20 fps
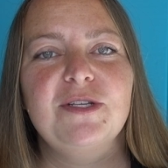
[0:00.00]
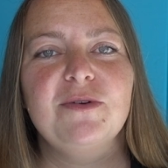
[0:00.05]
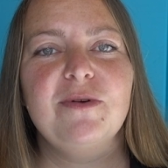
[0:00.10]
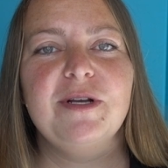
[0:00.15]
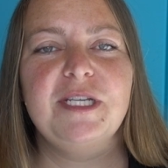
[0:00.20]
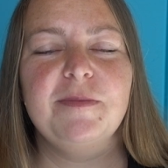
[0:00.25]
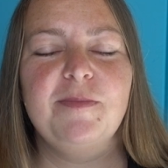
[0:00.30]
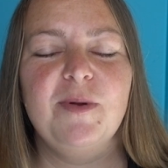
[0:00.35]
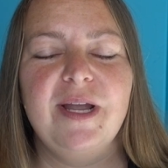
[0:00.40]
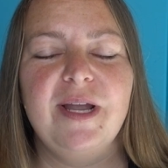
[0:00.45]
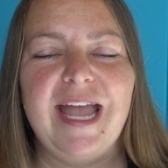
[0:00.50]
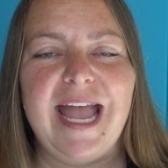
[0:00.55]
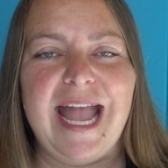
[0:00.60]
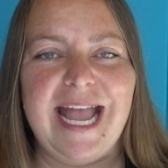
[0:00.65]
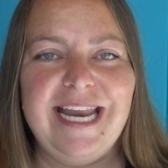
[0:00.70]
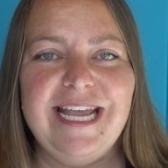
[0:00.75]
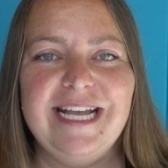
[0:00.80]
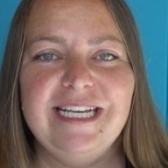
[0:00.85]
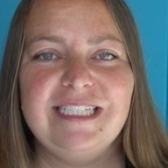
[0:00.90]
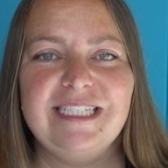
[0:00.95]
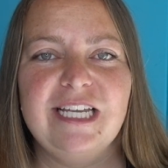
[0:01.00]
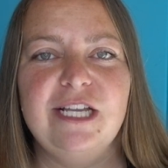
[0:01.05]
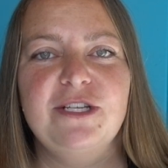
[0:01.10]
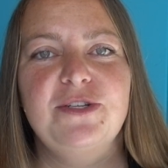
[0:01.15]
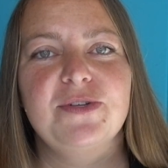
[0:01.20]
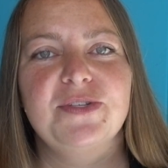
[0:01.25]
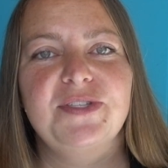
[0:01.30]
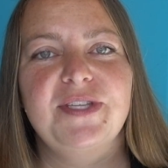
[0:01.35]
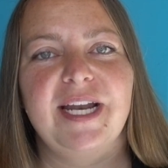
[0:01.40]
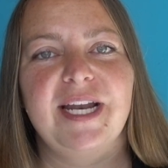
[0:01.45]
going to bring any
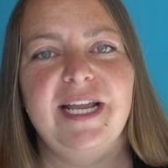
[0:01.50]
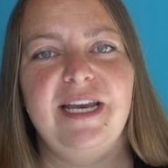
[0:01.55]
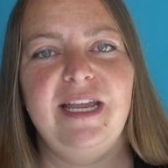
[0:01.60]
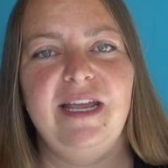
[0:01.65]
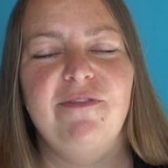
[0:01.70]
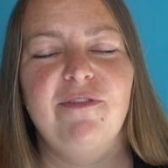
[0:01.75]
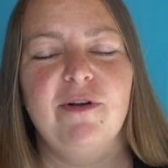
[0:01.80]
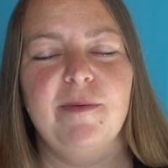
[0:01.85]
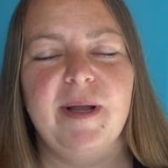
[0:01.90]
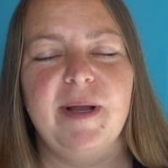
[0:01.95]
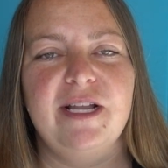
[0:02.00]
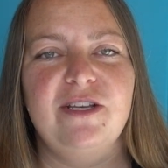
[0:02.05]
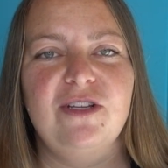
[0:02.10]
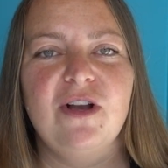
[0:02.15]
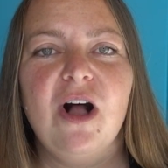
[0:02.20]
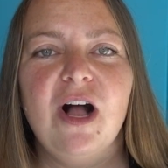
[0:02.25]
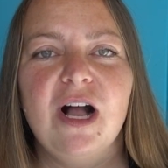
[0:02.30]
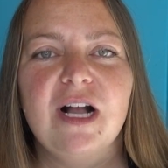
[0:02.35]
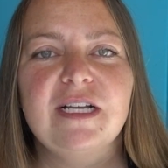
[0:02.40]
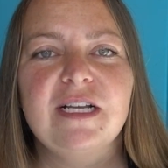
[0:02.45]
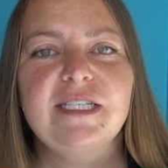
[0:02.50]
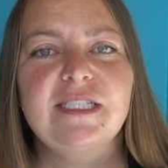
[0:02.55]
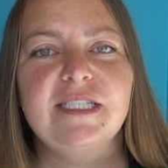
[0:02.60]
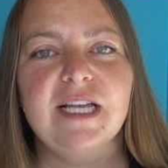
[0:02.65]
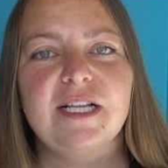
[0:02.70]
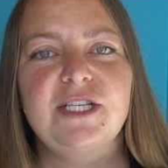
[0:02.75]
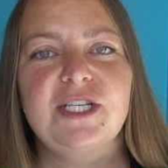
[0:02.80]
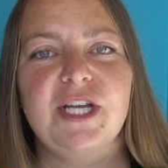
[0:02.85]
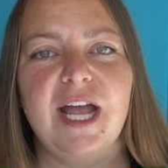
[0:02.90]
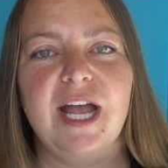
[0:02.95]
essentials that I need for my dog,
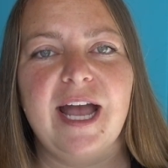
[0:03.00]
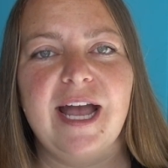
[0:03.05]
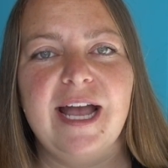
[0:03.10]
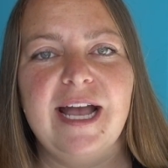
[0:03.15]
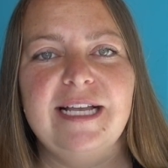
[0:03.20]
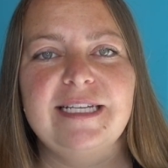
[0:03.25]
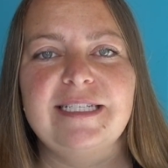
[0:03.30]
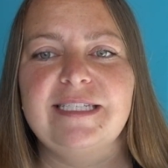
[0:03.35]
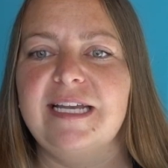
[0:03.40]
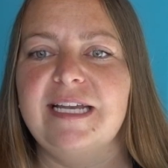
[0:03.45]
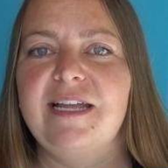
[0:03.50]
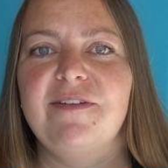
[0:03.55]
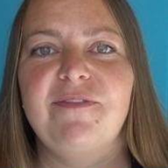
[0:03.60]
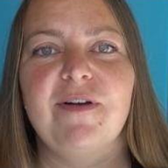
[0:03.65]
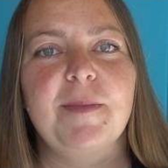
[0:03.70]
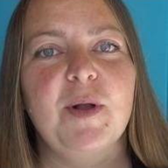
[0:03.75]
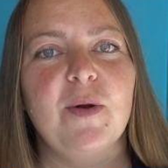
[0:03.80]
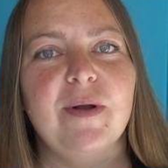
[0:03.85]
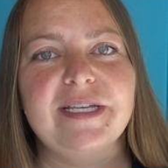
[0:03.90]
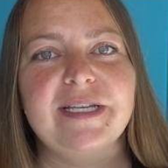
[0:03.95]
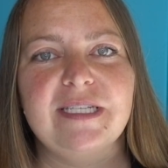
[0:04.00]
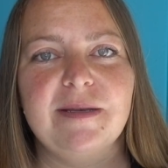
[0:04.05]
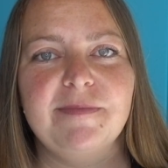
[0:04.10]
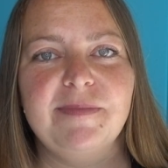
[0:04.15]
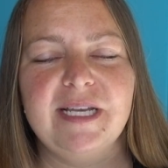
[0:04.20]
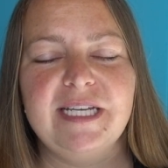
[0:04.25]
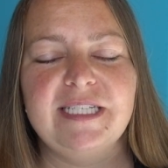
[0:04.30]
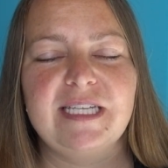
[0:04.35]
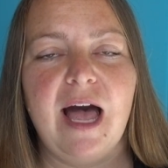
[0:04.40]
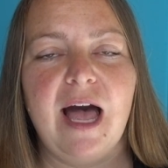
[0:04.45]
such as like if I'm going
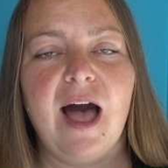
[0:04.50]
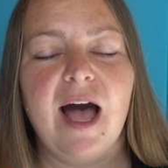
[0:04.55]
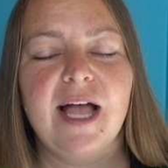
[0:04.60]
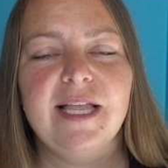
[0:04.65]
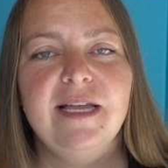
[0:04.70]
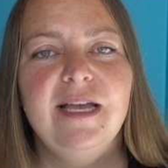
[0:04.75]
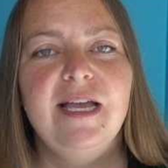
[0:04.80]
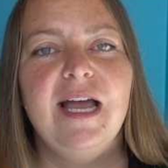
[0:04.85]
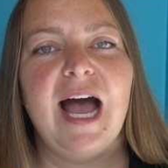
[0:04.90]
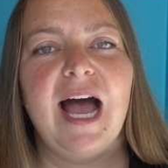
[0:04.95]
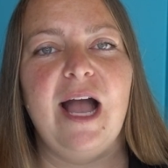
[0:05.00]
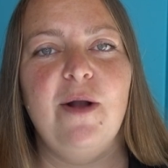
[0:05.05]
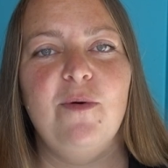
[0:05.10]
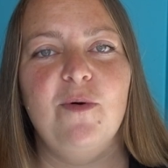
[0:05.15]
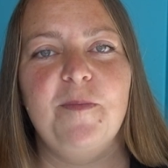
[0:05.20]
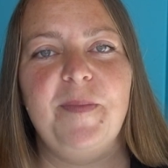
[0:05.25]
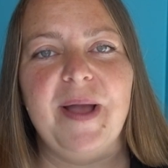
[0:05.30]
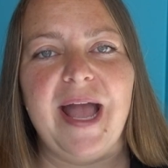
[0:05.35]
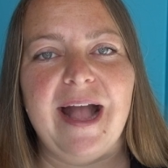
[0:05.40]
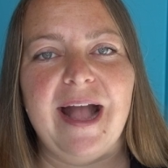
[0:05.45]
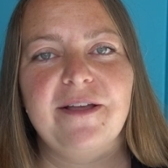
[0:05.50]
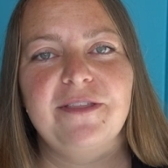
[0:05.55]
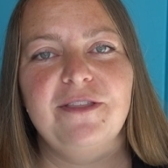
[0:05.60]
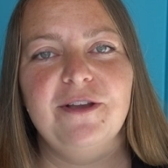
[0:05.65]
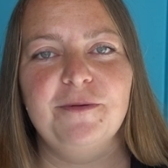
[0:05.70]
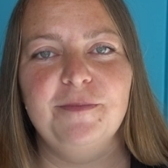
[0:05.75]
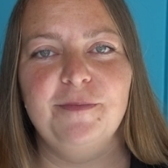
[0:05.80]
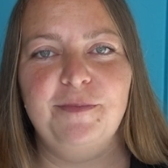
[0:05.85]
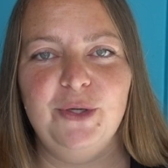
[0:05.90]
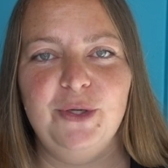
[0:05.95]
someplace hot, I will pack
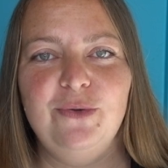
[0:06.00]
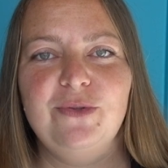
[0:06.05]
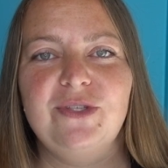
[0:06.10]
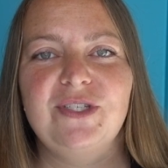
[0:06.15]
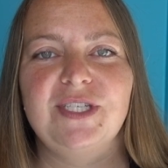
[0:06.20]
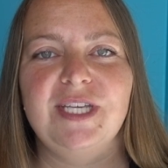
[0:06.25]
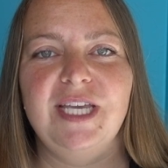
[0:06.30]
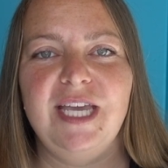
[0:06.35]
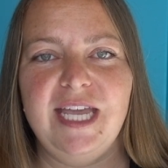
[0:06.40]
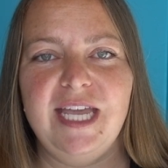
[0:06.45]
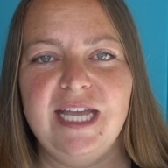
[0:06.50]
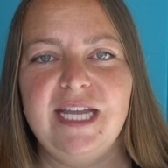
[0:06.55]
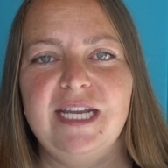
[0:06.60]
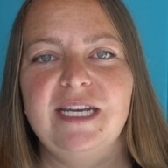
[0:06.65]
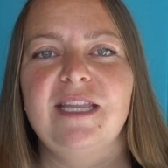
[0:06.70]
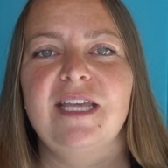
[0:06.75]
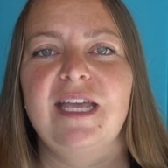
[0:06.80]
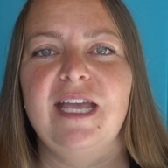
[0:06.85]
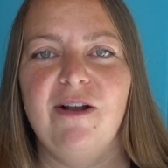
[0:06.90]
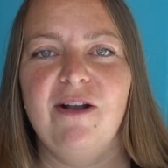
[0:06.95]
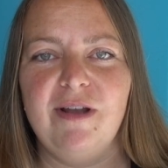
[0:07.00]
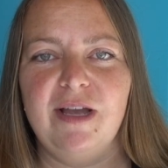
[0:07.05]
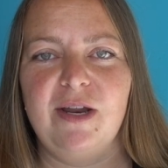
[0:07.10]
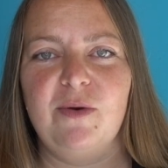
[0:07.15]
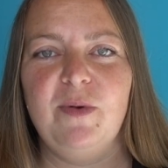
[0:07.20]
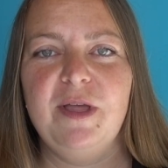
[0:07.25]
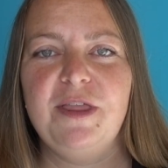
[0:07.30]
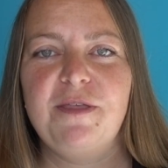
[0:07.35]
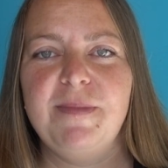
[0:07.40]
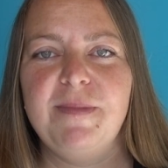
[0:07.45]
their boots in the
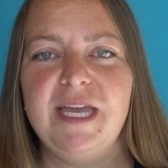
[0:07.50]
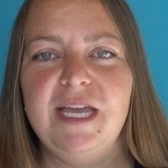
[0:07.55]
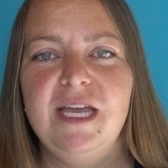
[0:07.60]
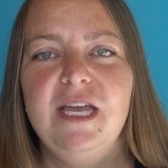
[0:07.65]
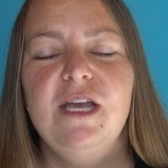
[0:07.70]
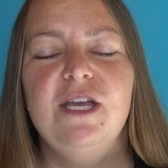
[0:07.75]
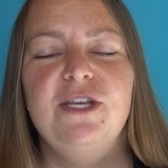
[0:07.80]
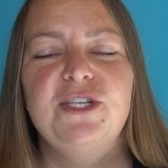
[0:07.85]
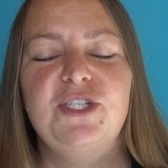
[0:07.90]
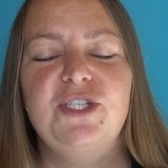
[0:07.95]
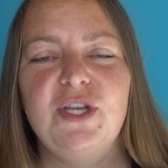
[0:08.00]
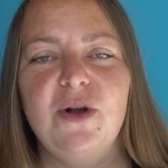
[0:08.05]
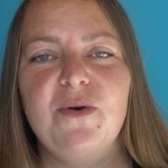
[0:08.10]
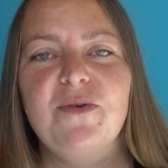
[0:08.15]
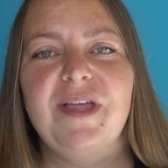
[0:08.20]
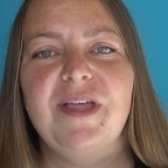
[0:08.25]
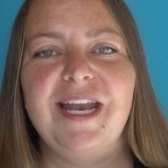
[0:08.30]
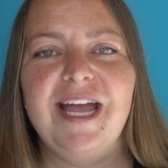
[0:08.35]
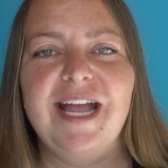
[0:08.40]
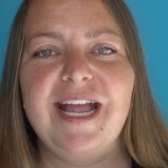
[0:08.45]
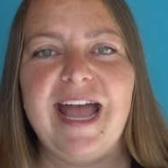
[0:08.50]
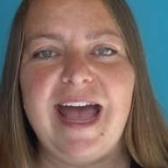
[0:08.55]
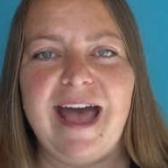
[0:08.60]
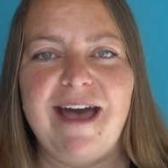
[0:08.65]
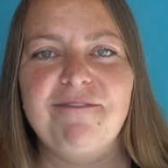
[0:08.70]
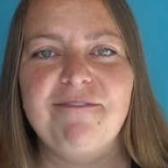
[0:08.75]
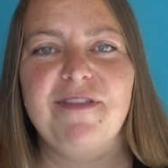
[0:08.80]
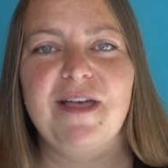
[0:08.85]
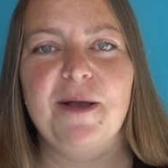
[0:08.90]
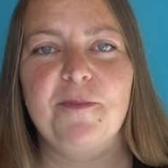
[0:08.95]
carry-on with me so that I
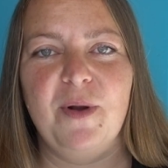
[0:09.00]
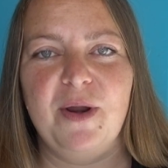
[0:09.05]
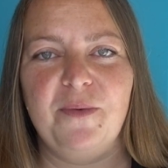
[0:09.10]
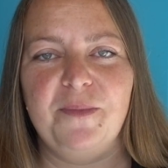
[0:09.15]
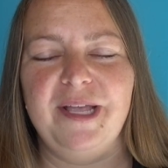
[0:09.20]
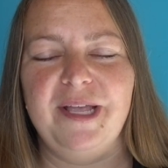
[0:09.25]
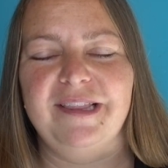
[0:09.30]
have them when we